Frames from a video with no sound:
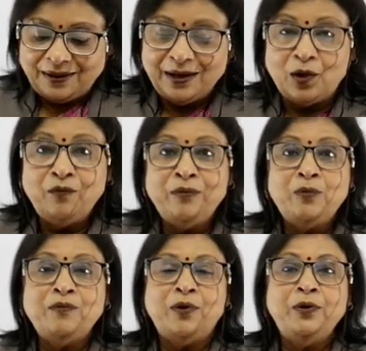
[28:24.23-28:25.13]
Now we
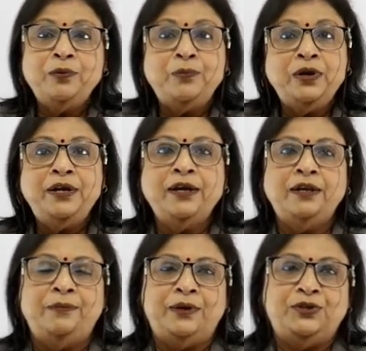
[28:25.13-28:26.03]
move on to
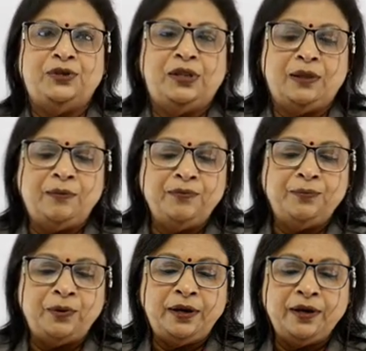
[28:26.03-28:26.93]
political measures. Some of
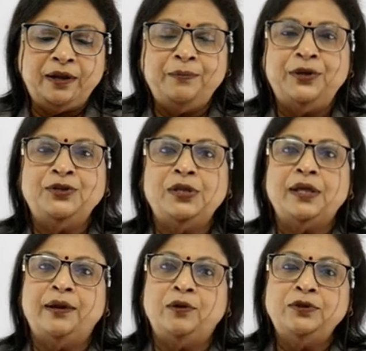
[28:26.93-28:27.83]
the political measures
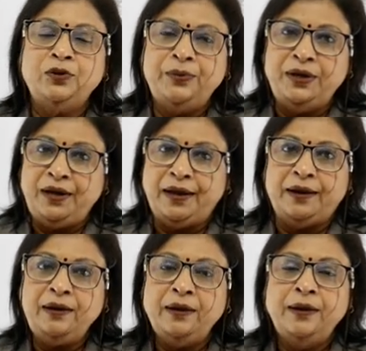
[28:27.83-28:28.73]
can also be
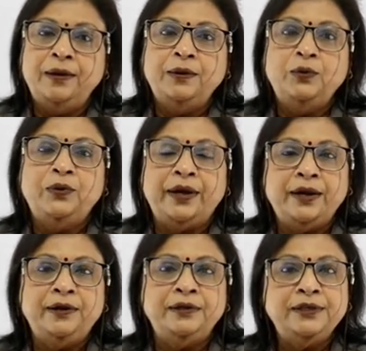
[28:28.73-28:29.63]
taken to
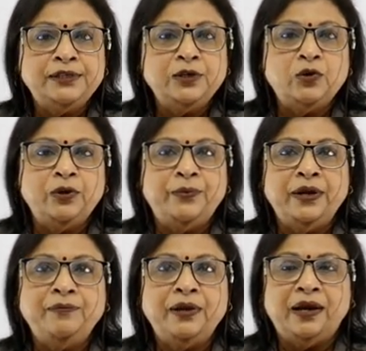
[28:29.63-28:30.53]
correct the
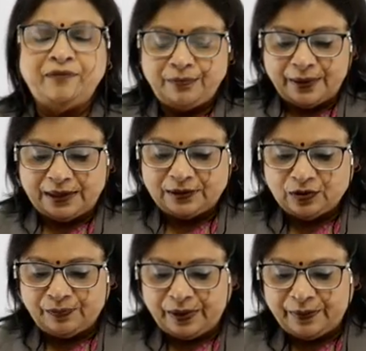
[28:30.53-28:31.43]
disequilibrium in our
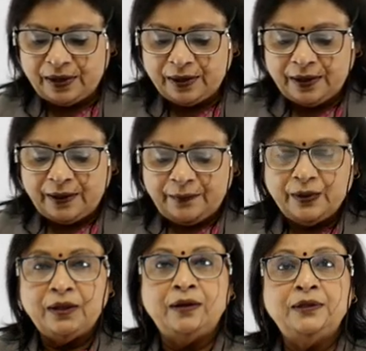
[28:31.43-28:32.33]
balance of payment.
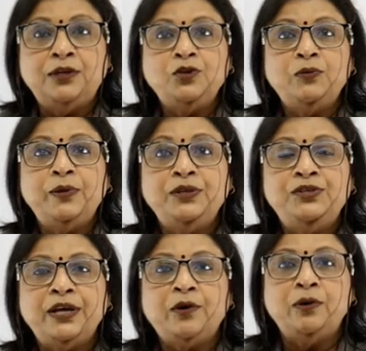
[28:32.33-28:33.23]
Uh, there should be a
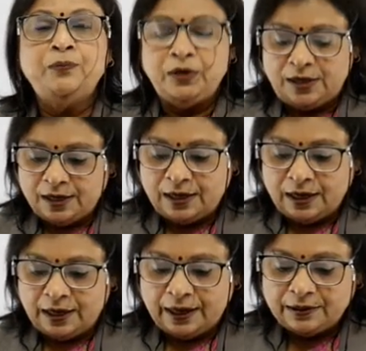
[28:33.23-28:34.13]
check on political
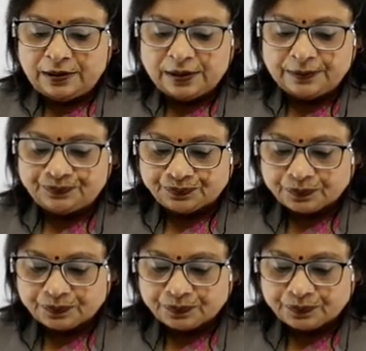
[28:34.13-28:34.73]
alliance